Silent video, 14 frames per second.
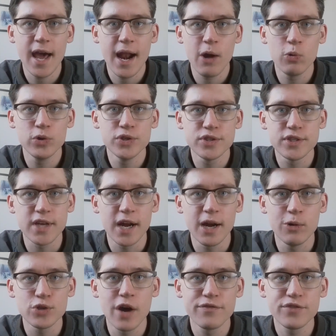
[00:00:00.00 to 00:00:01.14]
I was
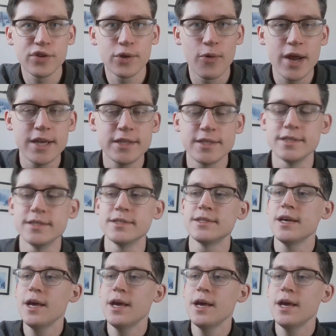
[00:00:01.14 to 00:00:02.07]
off to the races.